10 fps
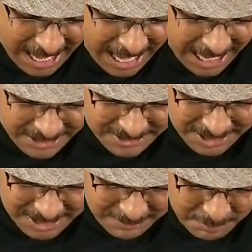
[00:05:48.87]
And
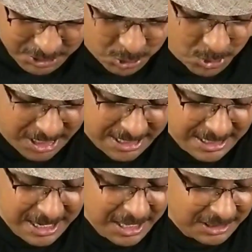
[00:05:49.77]
in
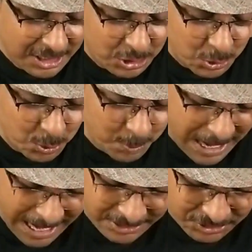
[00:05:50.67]
between the two
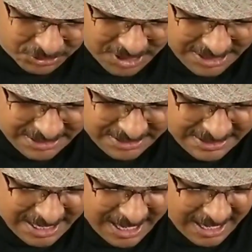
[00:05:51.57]
black
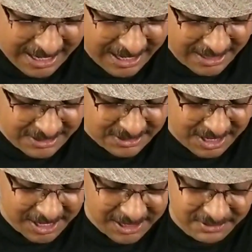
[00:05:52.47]
3s is
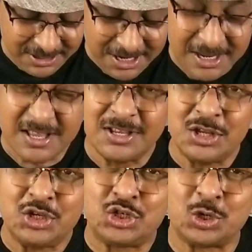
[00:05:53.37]
their
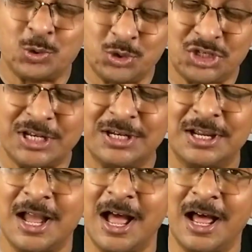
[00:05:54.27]
chosen
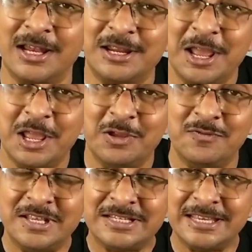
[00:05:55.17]
card,
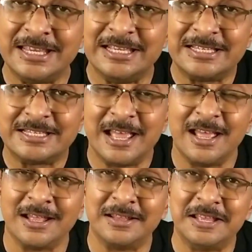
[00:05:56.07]
which is
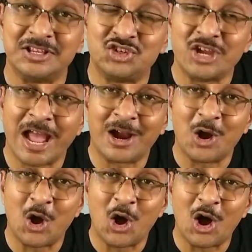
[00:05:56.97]
the Jack
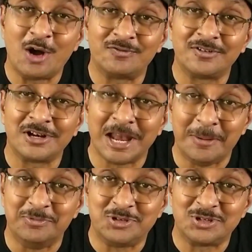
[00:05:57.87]
of
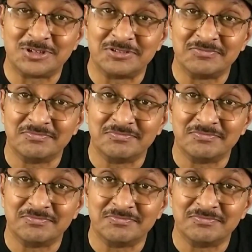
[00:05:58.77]
Clubs.